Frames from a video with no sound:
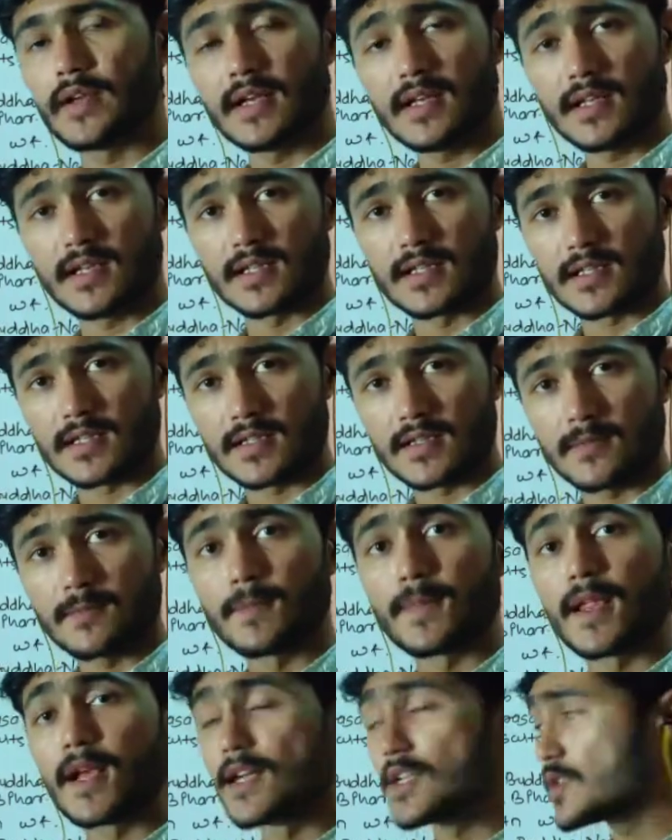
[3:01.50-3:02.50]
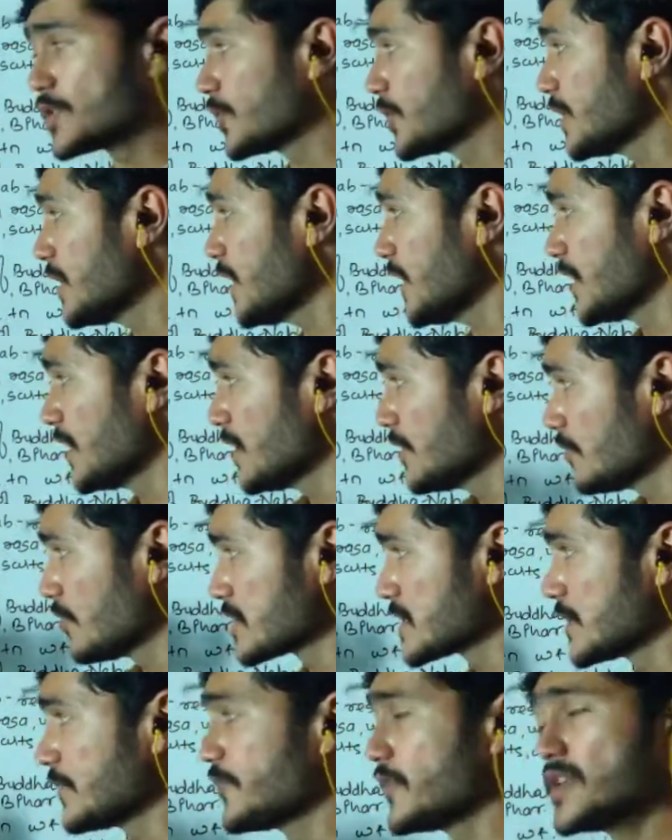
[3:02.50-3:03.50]
illness. So he
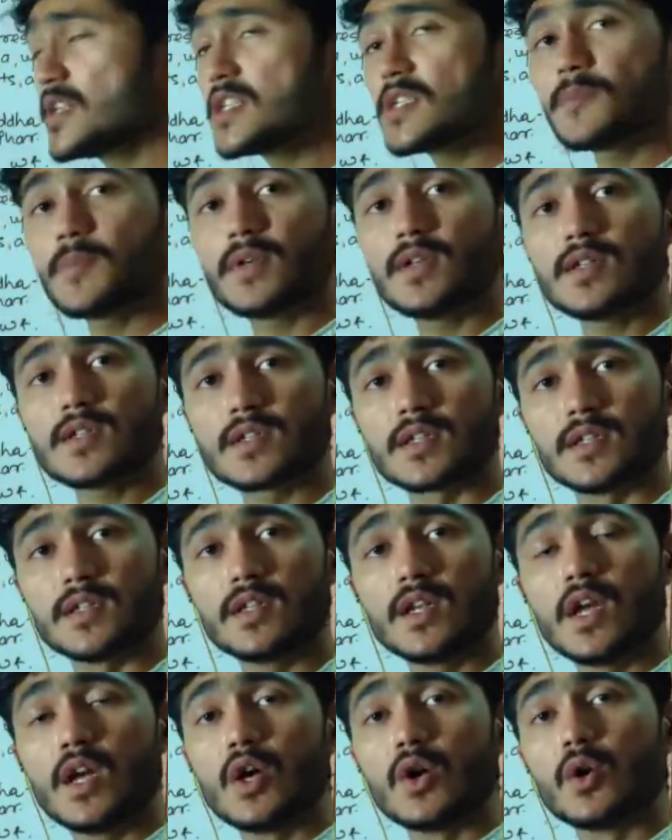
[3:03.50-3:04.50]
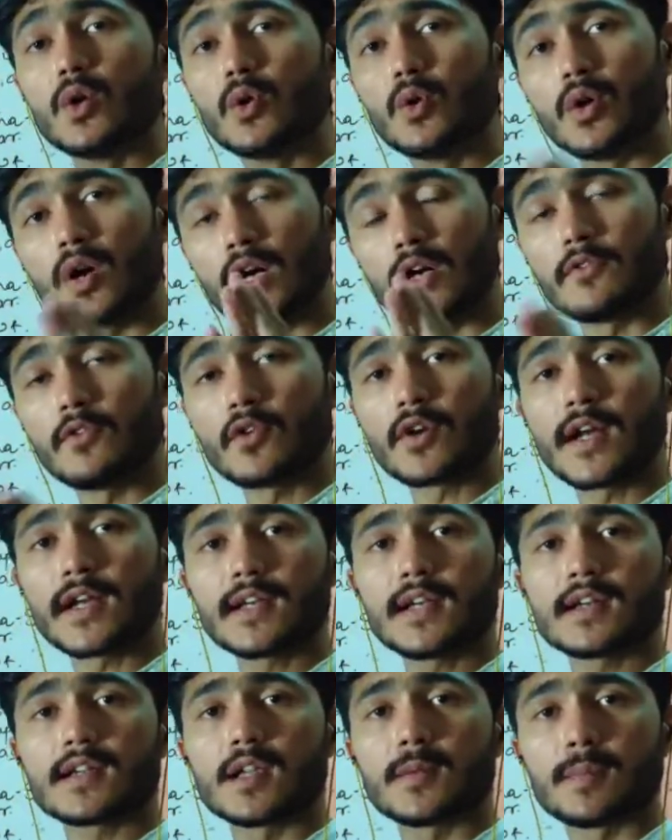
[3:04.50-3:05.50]
was the first person who
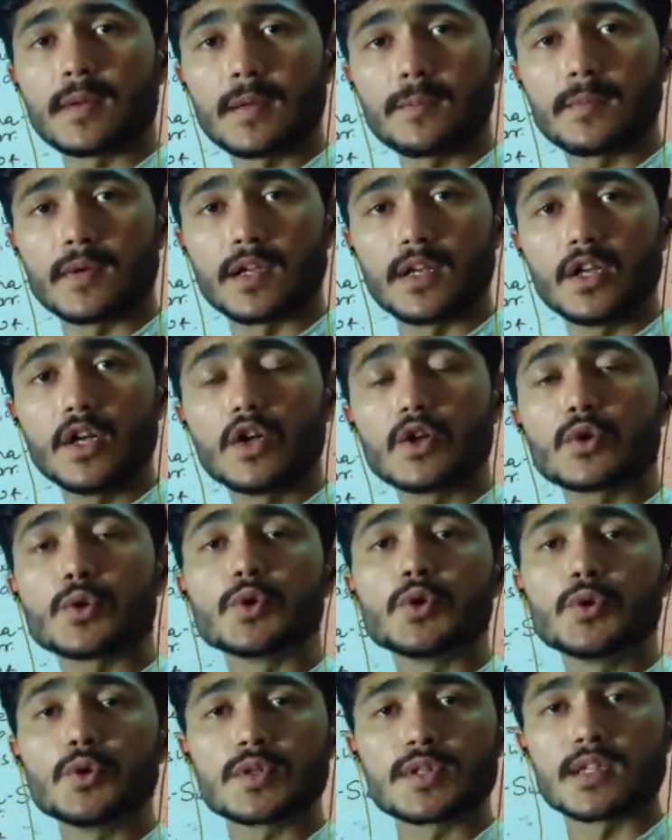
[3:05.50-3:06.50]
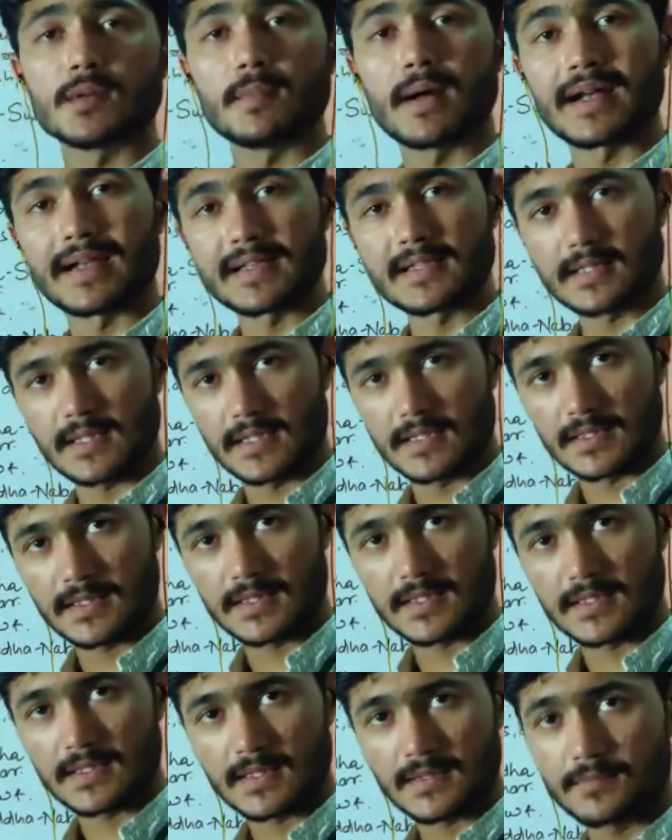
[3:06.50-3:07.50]
advocated the people to use the
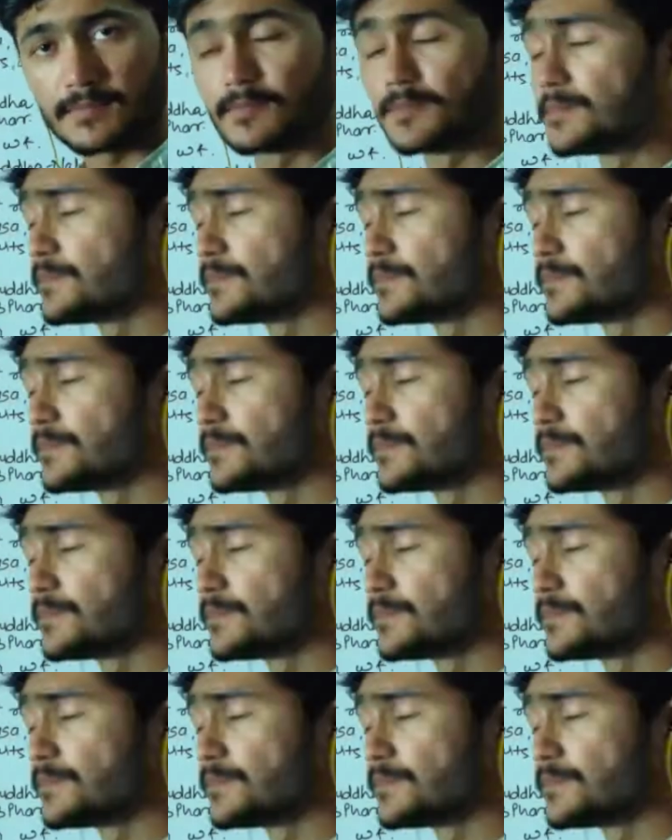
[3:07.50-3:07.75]
medicines.